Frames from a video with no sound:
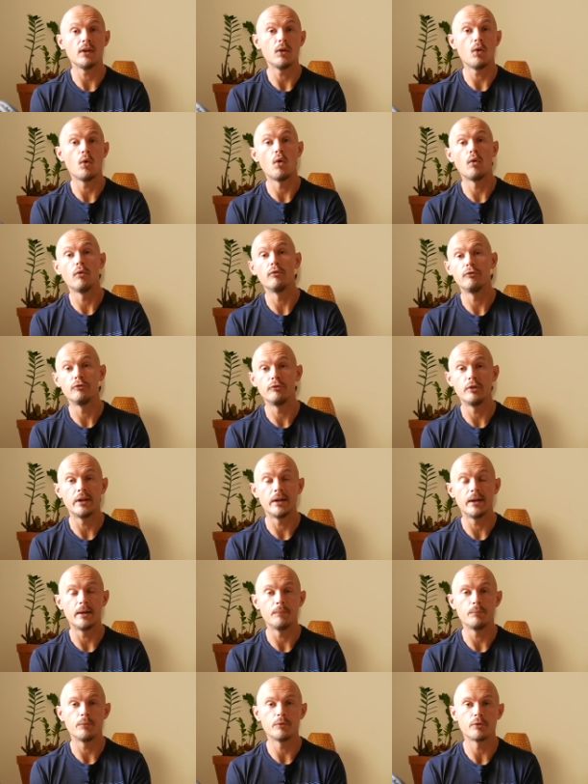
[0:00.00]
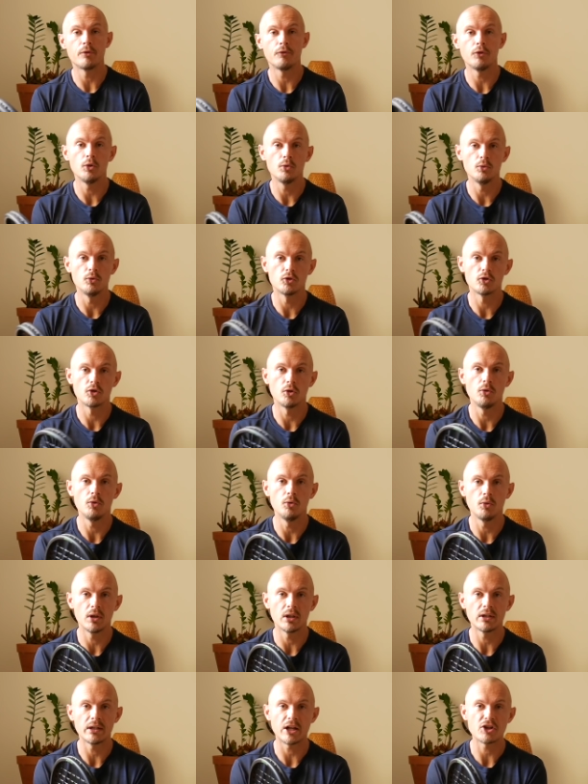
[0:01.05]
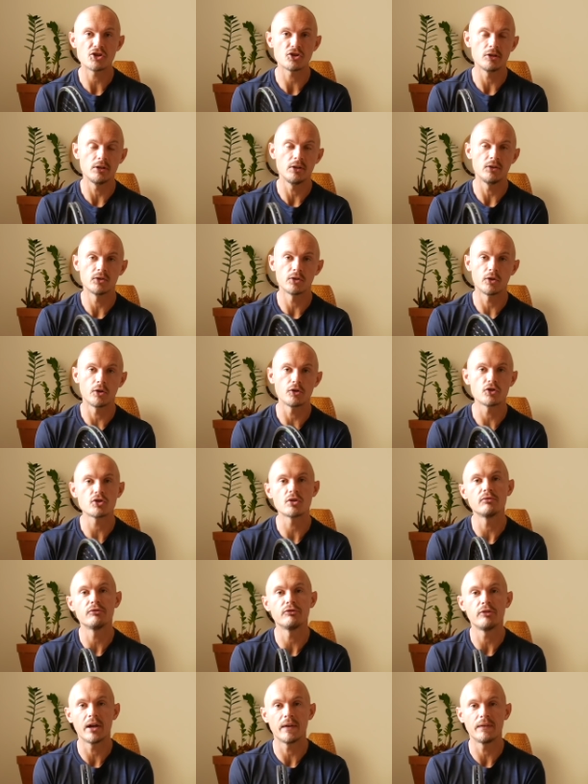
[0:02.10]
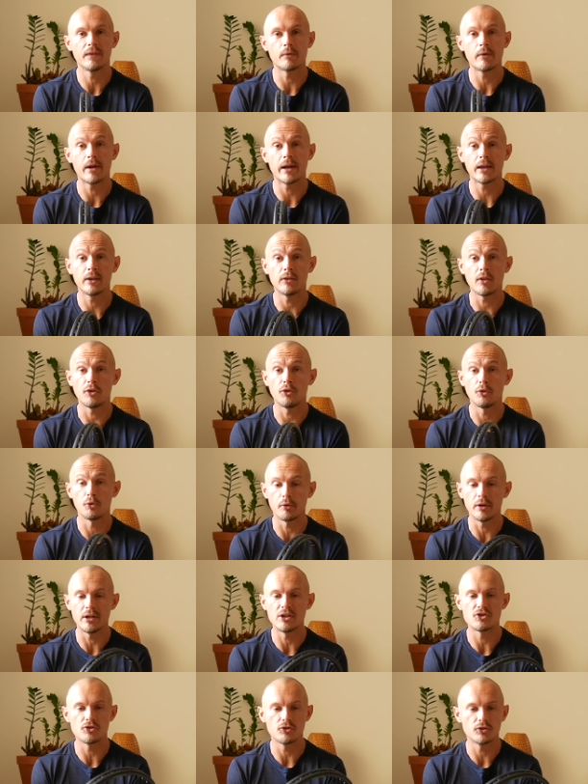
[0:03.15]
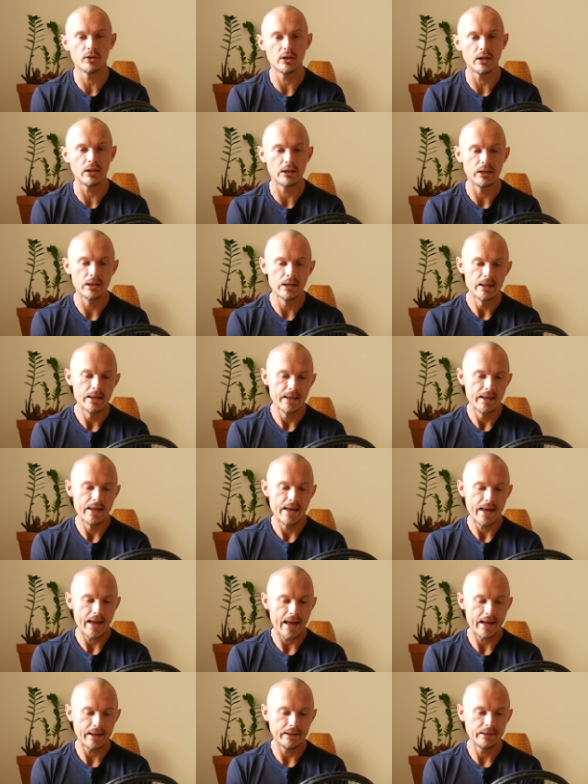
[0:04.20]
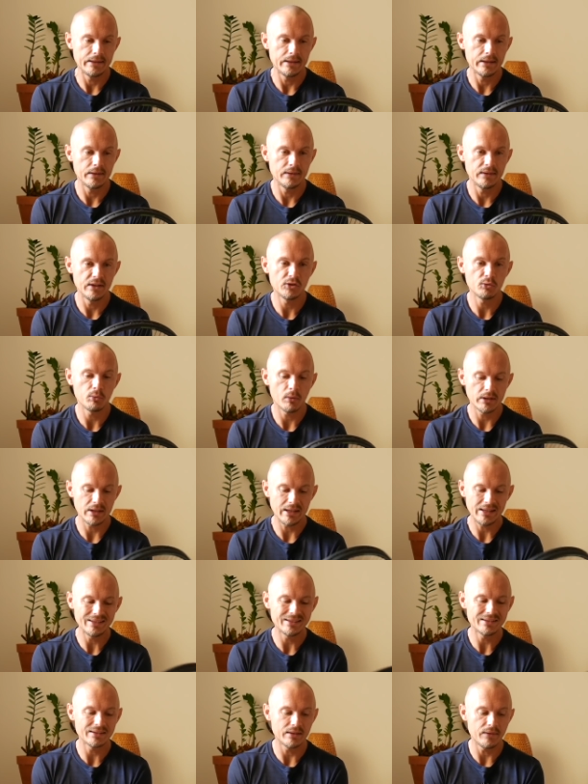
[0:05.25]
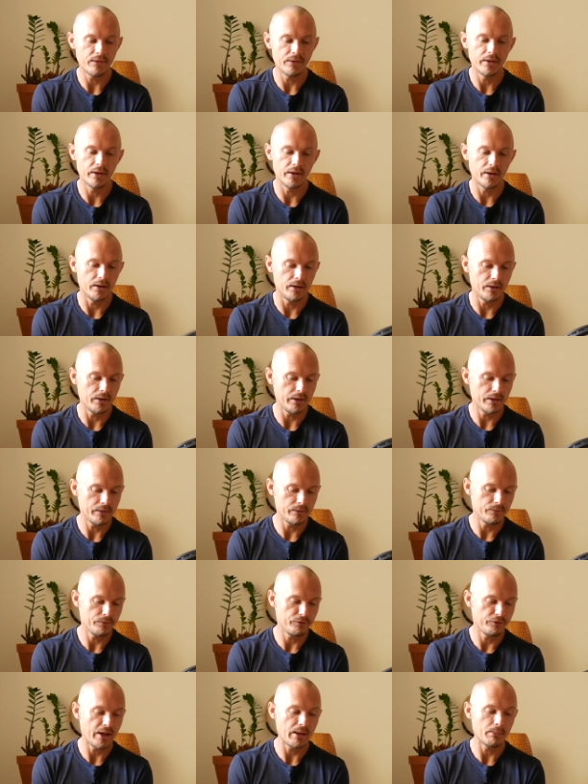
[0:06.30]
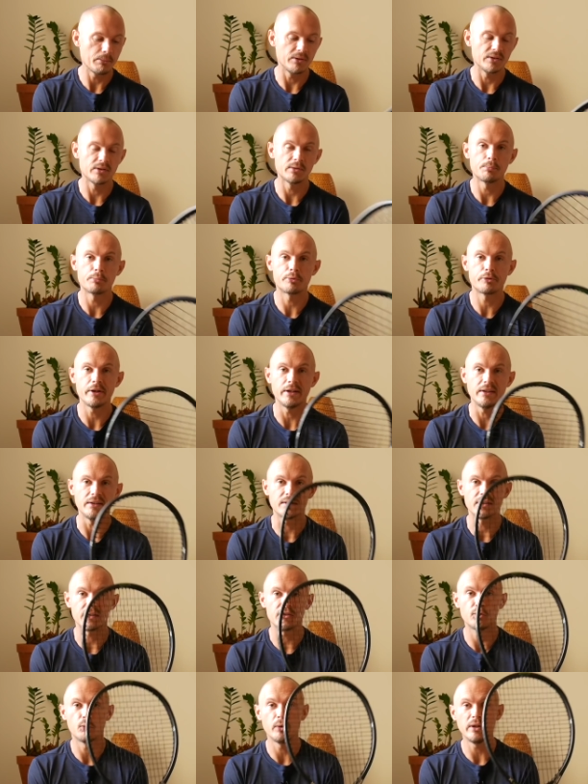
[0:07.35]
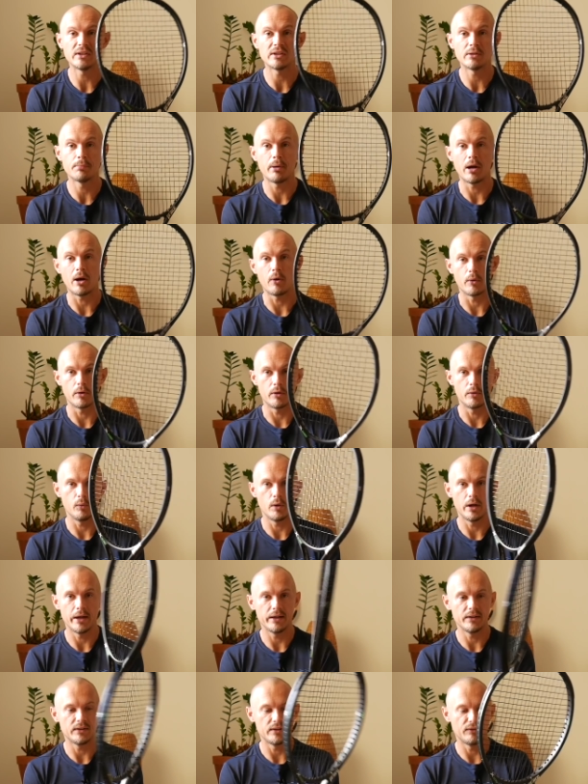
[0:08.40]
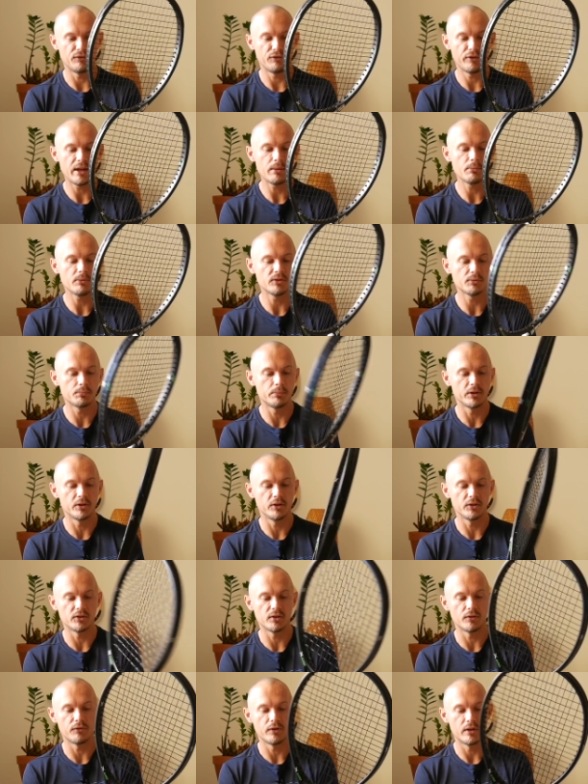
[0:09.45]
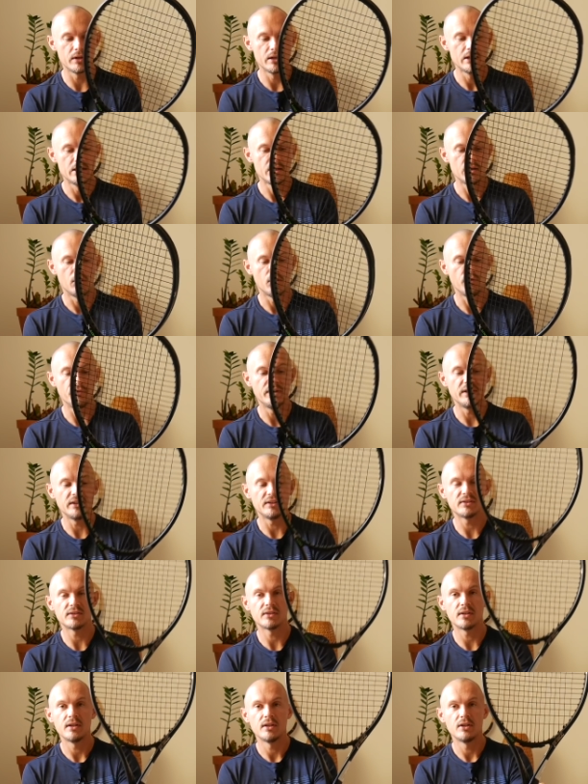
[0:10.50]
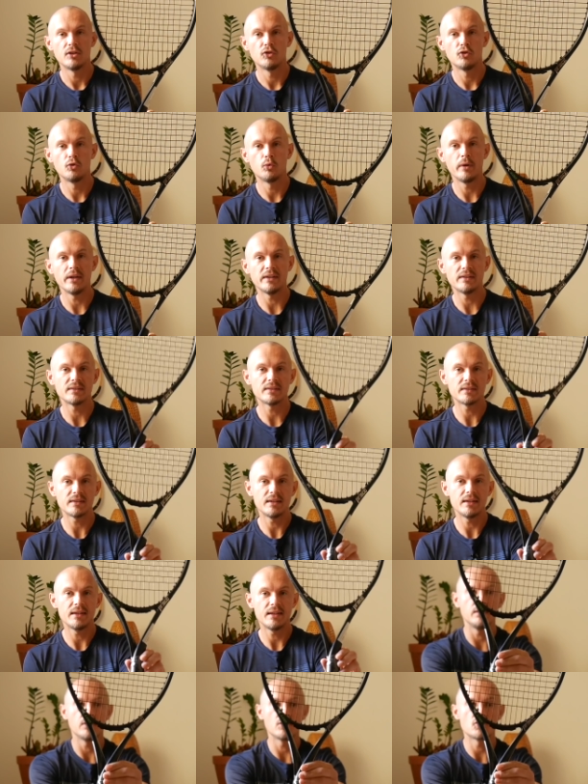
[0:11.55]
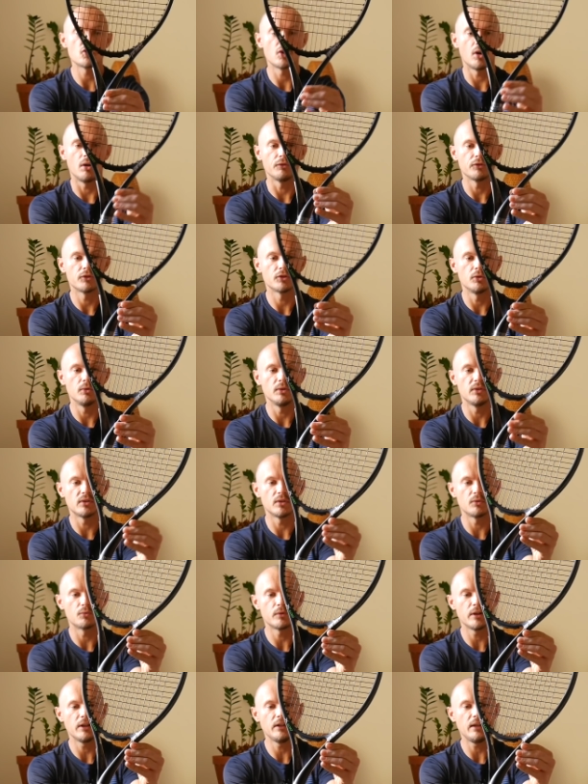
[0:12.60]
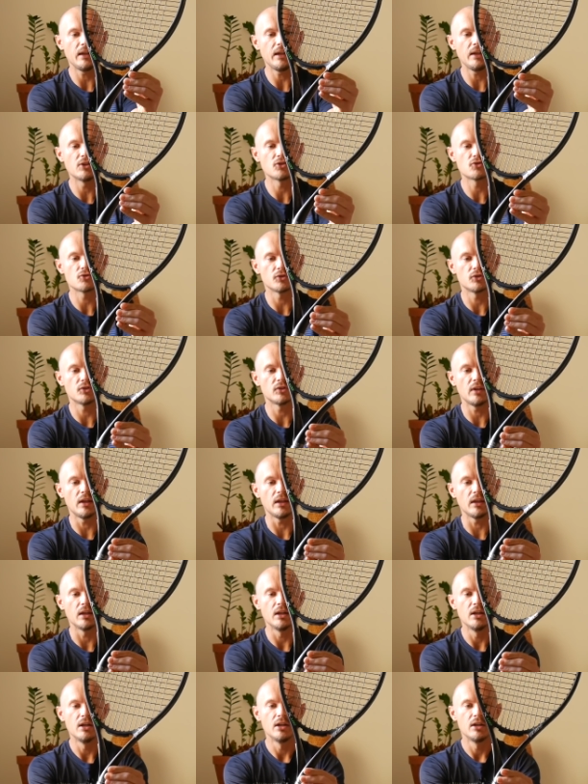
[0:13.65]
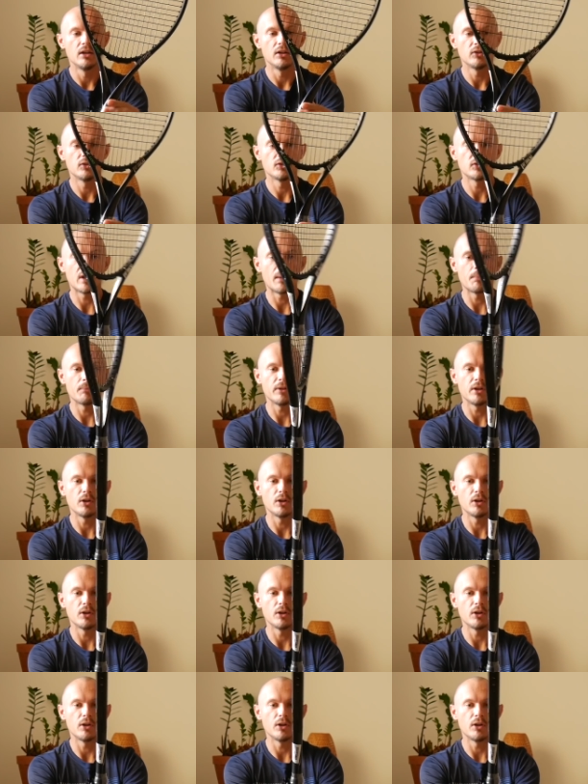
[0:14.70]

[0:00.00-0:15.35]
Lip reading: of reviews so you can actually search and find the racket that you're interested in. And this one is the famous Prince Twist Power. Why is it famous? Because of this twist in the shaft. So it's a really interesting something